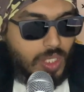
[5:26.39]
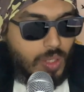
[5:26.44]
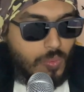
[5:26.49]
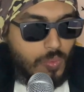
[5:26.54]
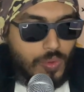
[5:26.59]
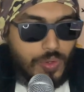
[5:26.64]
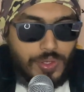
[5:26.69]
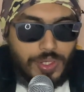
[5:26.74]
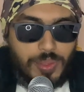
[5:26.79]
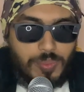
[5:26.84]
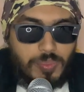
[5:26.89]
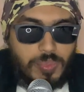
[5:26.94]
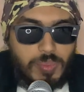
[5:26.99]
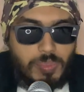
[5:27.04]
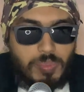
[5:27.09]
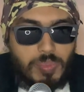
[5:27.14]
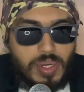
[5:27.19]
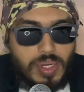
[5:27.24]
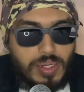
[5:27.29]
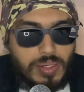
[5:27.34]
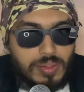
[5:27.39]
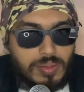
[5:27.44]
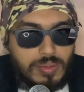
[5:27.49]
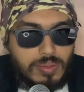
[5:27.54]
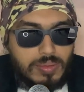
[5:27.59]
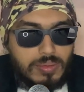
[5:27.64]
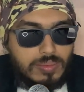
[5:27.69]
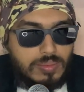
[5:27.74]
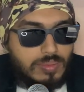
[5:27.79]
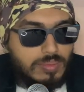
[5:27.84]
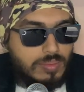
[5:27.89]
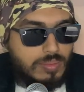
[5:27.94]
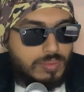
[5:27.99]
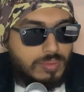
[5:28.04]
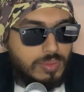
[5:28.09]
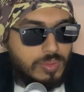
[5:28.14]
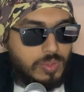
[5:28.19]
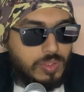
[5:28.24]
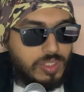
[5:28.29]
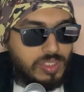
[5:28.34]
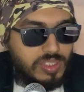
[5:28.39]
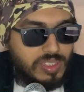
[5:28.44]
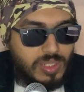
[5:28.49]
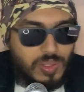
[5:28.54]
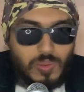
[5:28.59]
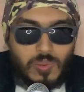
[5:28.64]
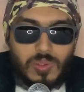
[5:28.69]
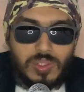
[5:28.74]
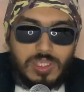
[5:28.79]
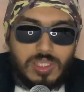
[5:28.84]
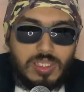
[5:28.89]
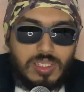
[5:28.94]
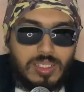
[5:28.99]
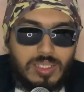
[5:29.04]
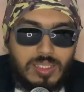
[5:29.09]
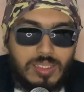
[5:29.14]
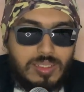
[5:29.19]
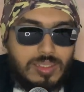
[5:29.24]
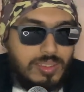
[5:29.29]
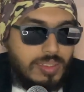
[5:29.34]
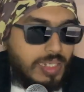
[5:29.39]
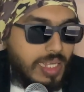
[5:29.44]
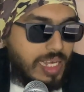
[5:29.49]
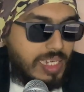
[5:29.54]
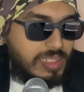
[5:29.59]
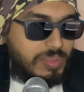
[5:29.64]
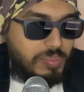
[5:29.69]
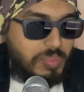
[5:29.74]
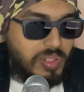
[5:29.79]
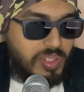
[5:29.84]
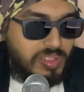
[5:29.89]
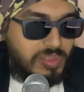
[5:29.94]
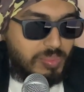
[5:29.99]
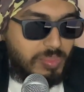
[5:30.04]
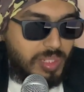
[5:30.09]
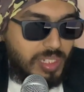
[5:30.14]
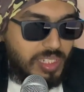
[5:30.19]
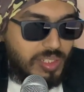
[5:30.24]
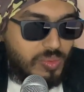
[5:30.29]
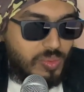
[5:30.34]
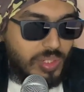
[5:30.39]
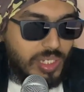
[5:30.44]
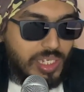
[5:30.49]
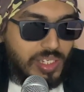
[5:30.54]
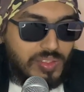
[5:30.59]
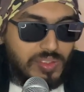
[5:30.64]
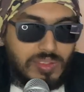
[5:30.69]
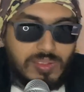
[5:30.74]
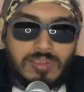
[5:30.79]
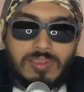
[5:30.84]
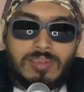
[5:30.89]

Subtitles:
wouldn't it be better to just go on the taxpayers' money's vacation?